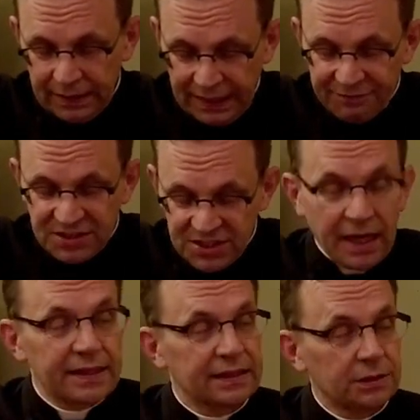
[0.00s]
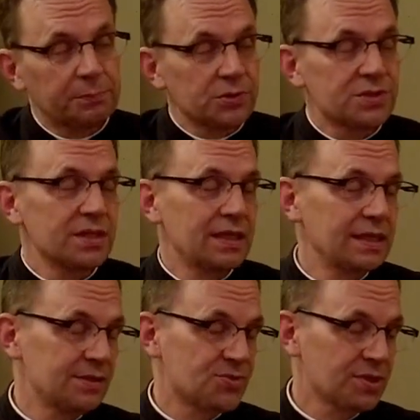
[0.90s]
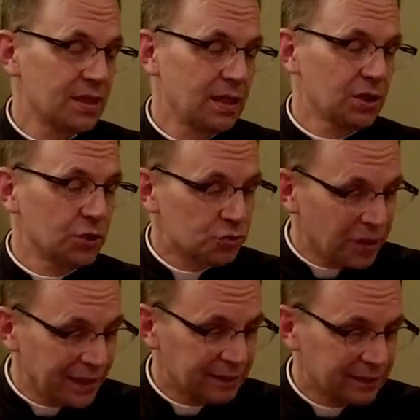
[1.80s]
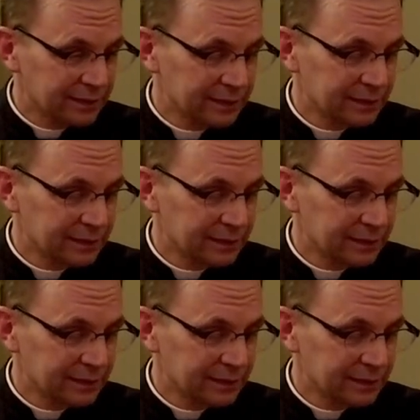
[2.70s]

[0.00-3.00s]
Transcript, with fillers: like have a sign that the person is contrite.